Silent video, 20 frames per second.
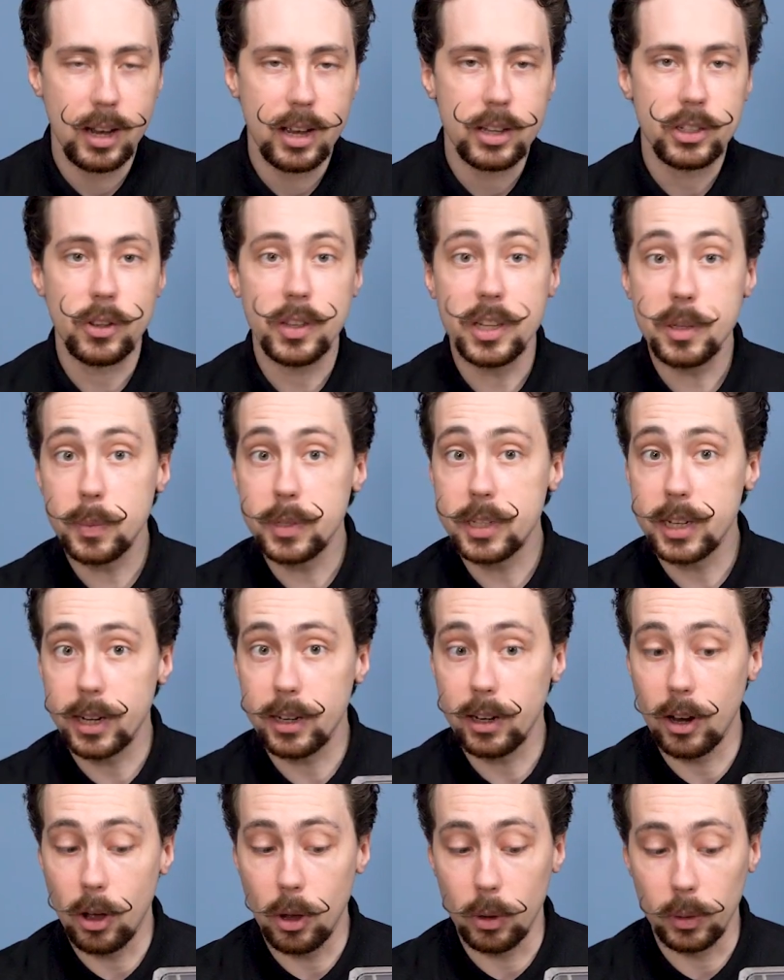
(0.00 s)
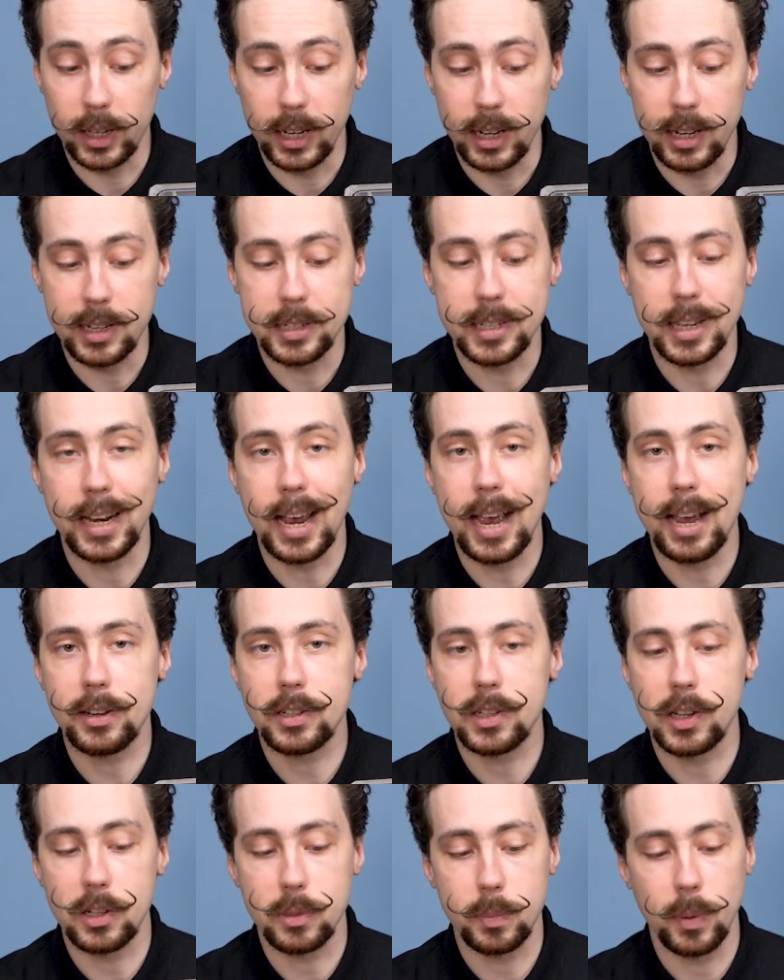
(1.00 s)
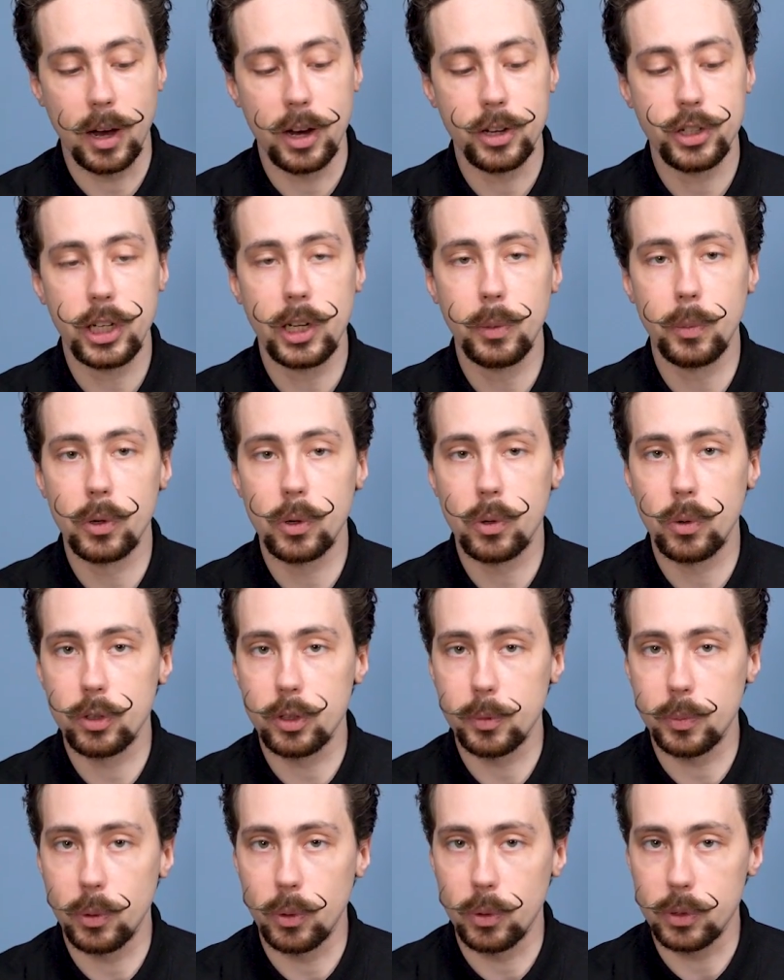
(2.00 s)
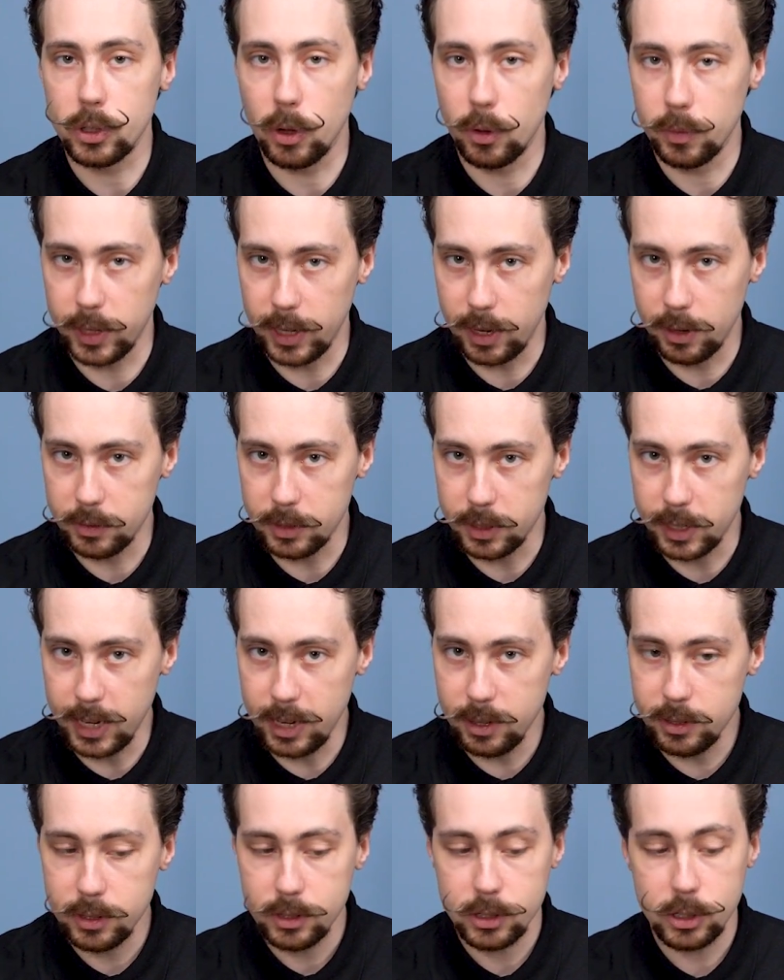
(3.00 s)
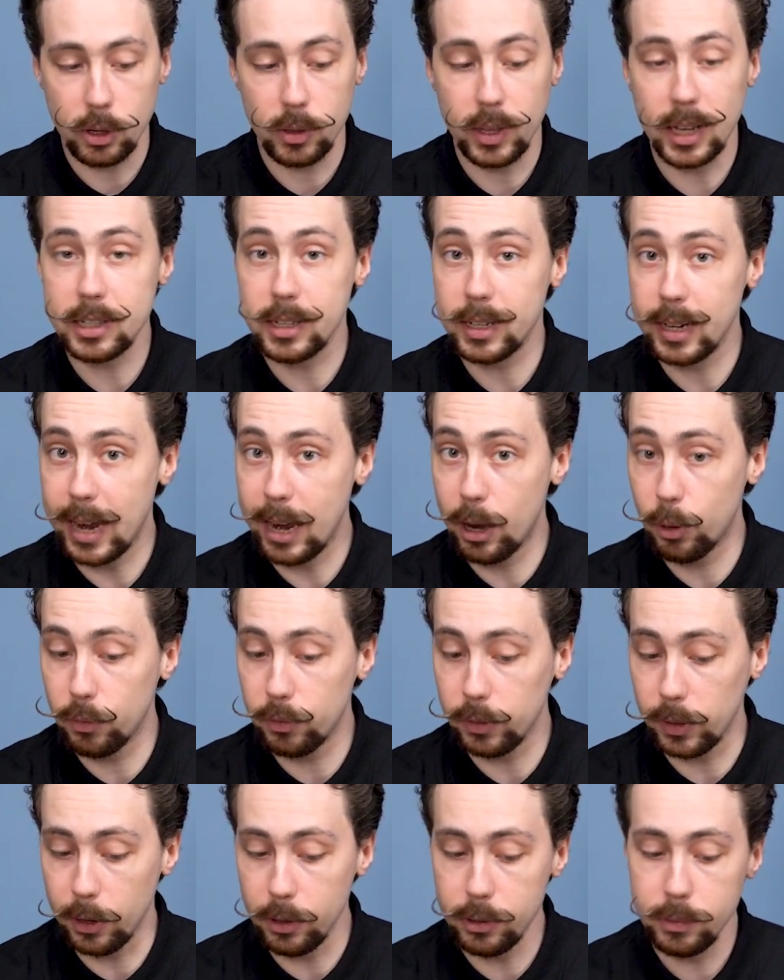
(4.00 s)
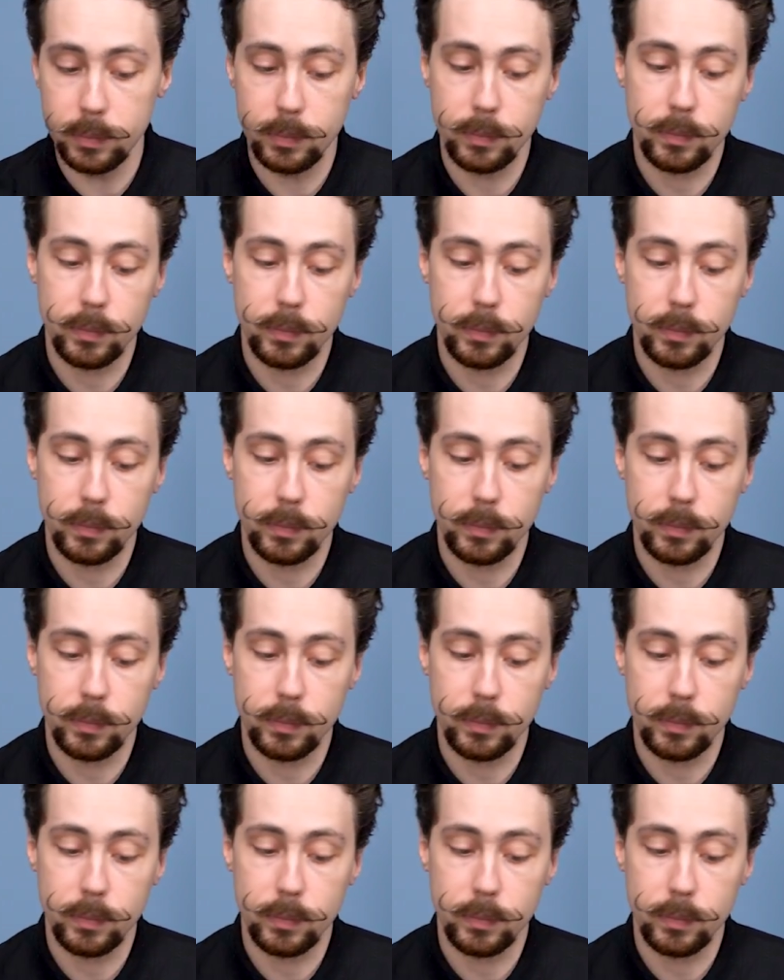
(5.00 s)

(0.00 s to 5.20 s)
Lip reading: So this particular hole here is then accessed by a G1 quarter port on the underneath. So that's an outflow,